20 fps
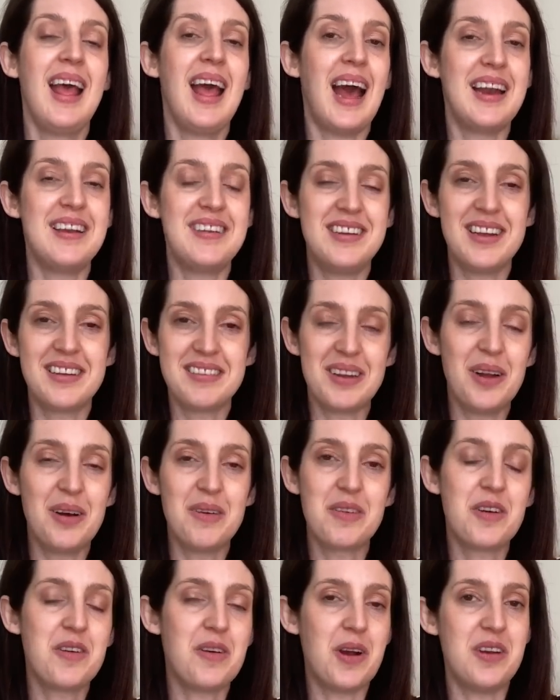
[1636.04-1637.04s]
and she does a lot
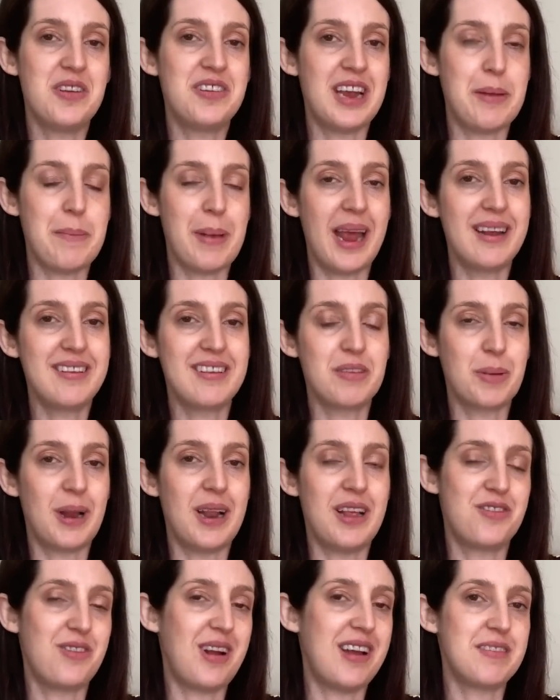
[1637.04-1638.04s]
of crochet makes as well
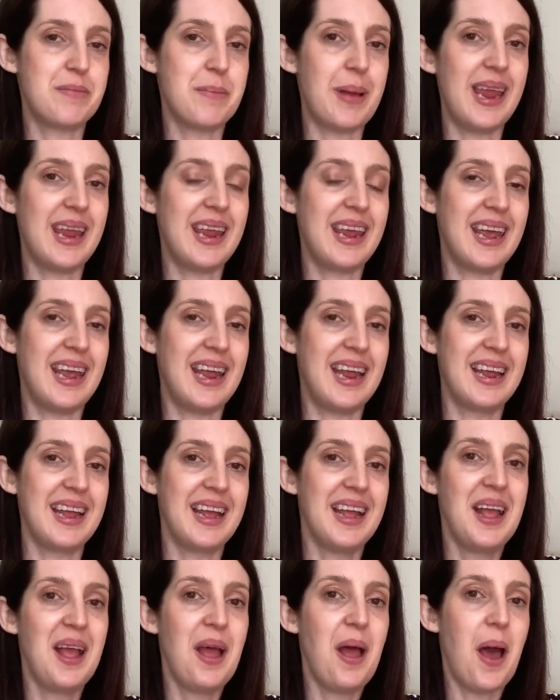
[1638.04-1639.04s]
as dressmaking.
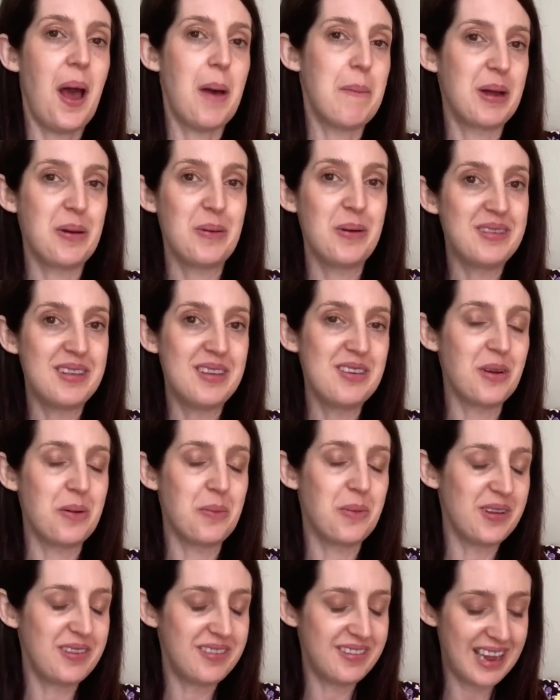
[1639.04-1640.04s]
Um, and I always enjoy
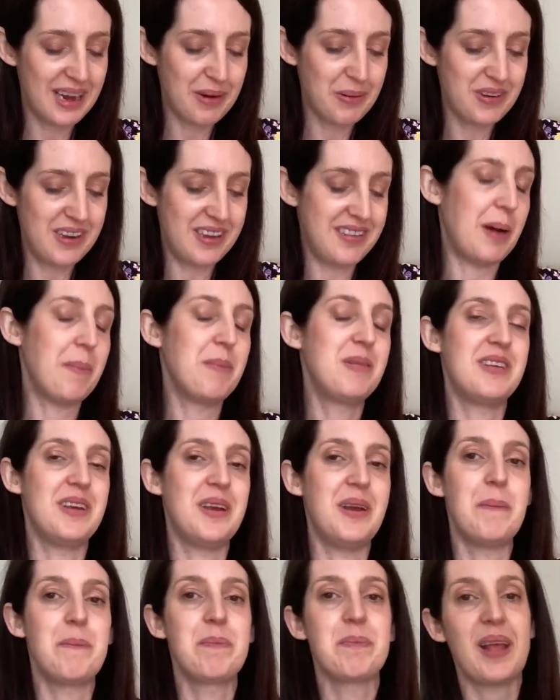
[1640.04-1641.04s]
what, seeing what she's up
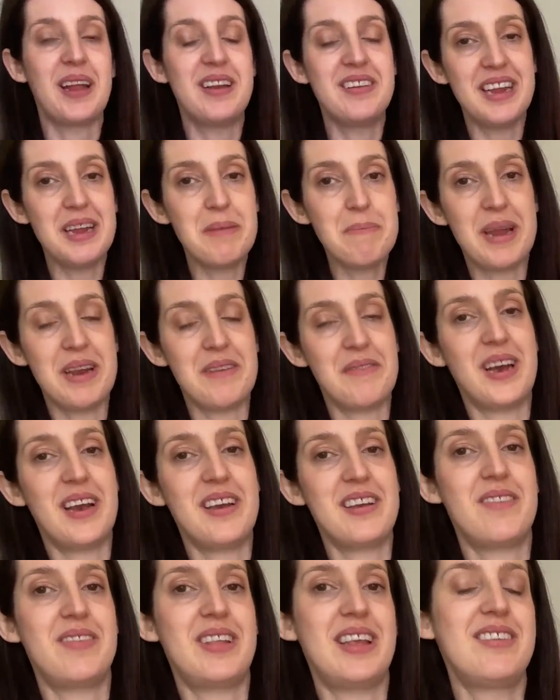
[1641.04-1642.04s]
to. And she made a
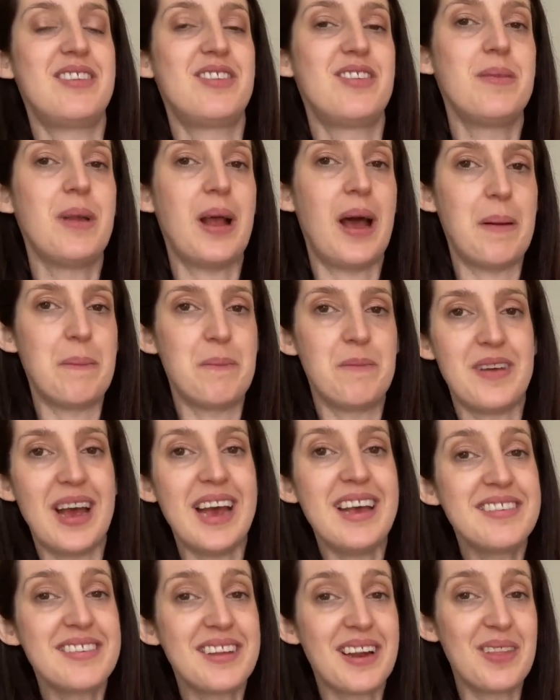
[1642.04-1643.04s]
version of this um,
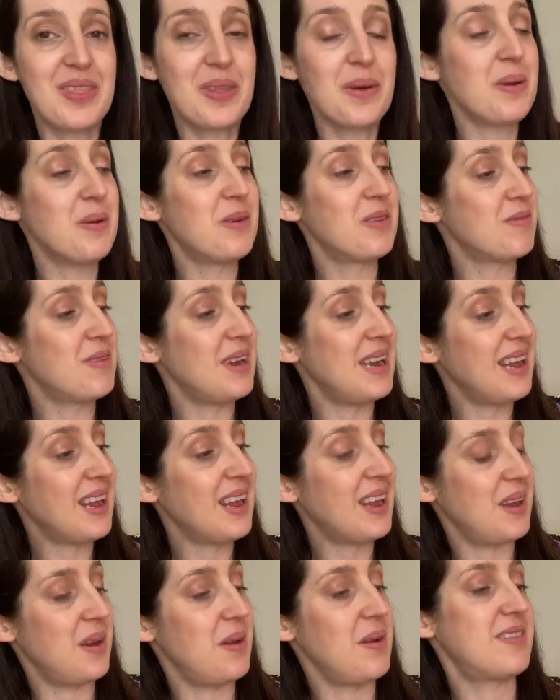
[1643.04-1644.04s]
vest, and I thought it was really
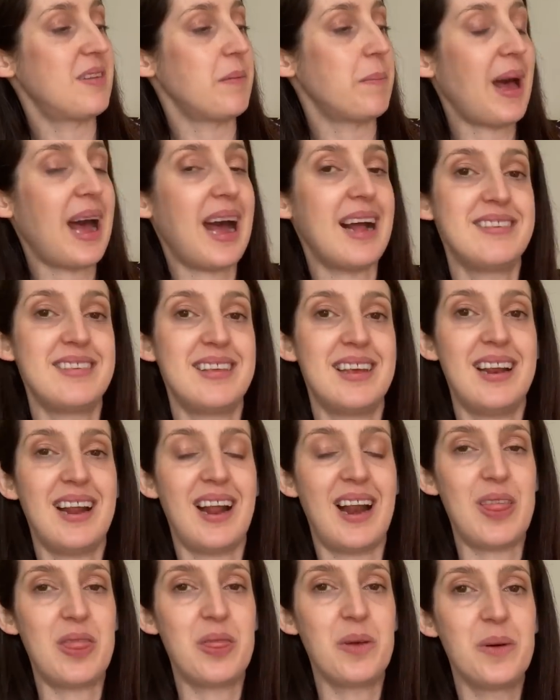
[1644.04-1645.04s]
cute pattern, and
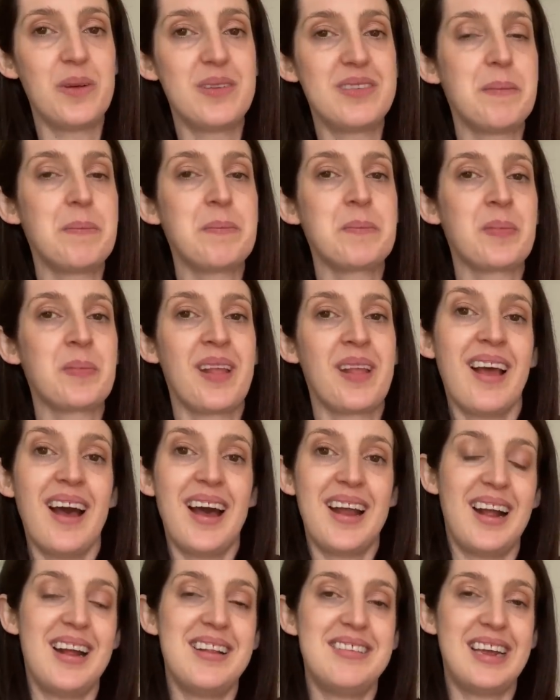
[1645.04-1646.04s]
I thought
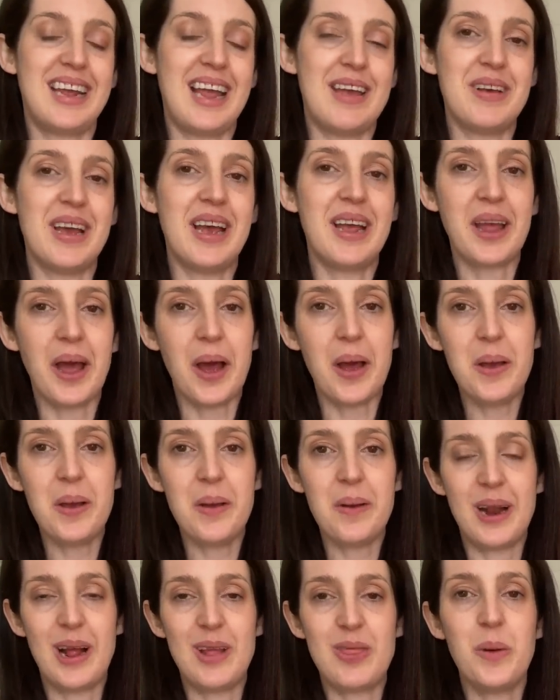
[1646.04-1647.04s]
I'd like to give it a go.
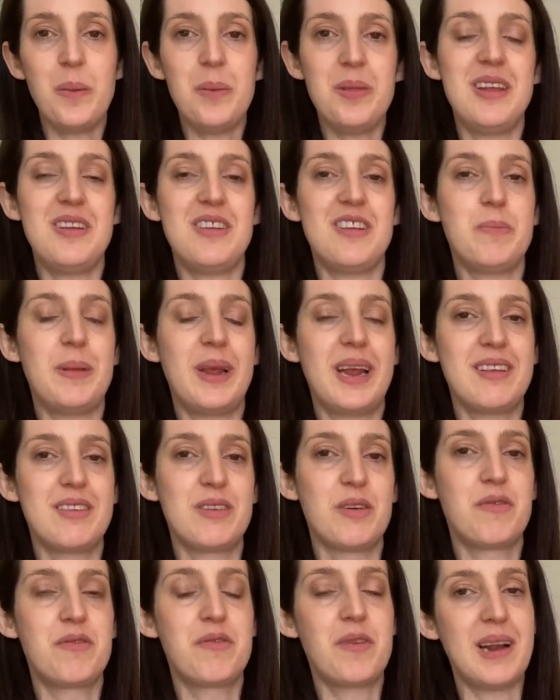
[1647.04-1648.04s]
And I thought with it just being a
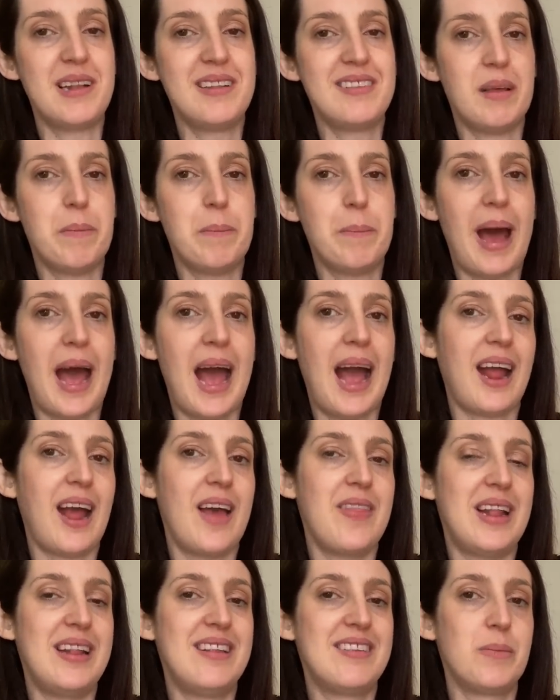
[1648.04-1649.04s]
sort of front and back,
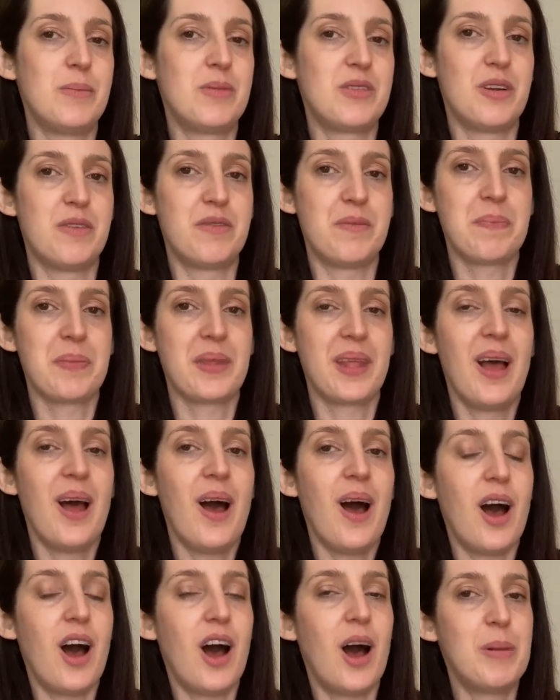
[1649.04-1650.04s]
and then some sort of
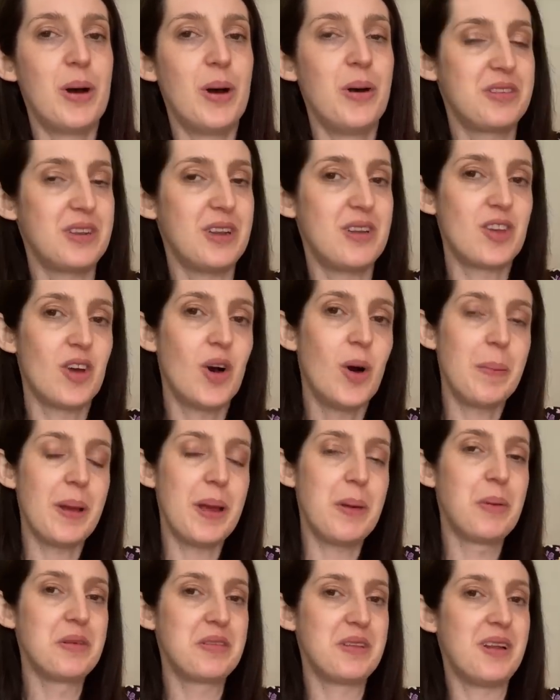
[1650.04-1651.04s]
armholes in the top,
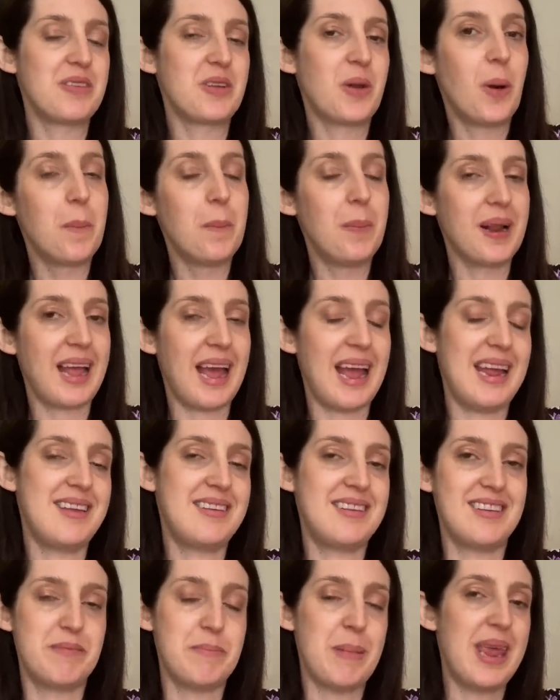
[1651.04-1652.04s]
it wasn't as
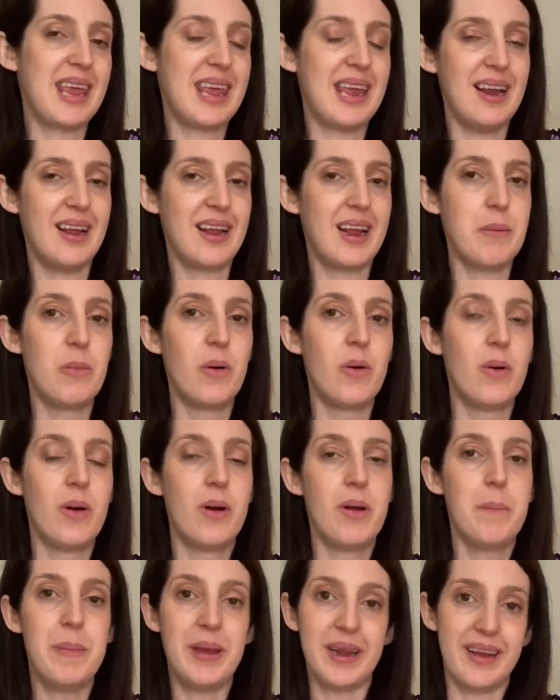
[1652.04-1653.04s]
complicated as making like a
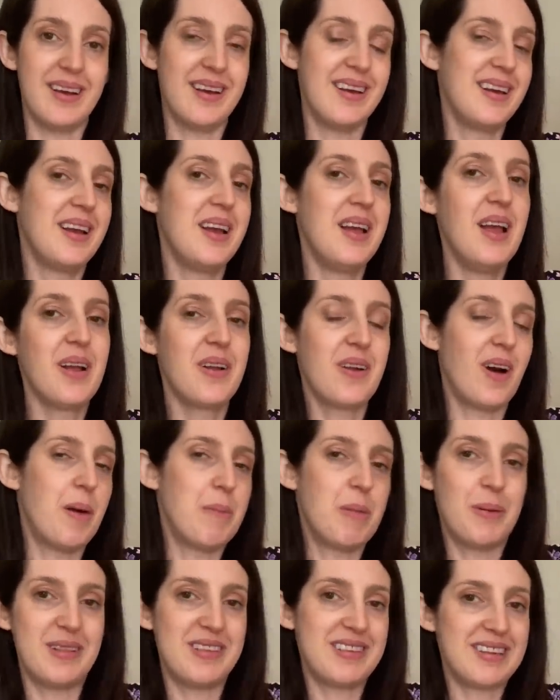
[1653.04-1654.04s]
more bigger
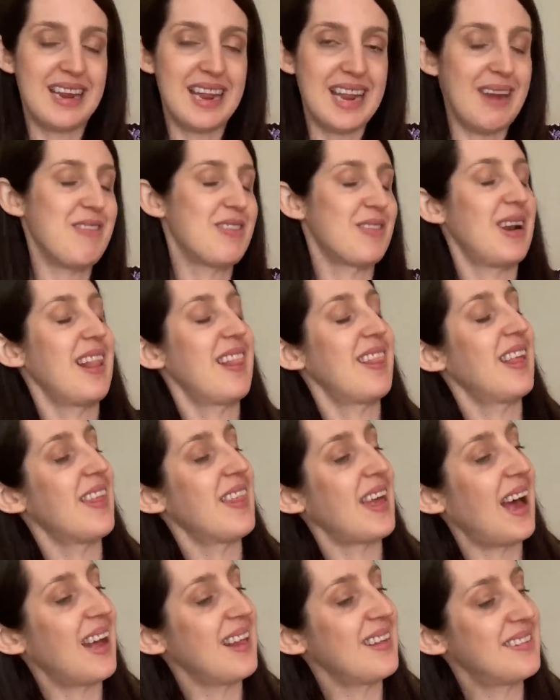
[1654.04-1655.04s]
garment with sleeves or anything like
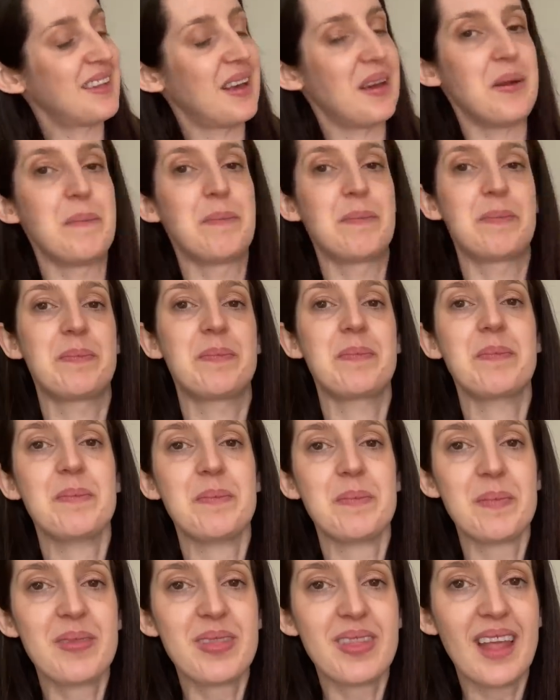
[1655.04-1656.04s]
that. So
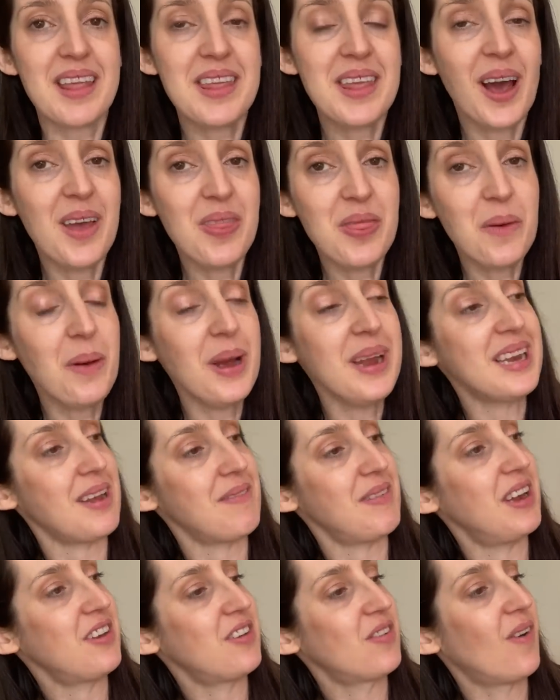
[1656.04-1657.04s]
yeah, I thought I'd
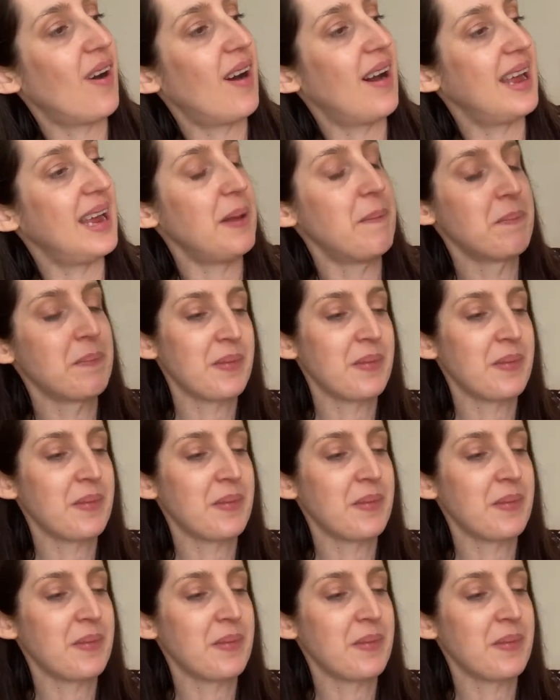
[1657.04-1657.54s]
give it a try.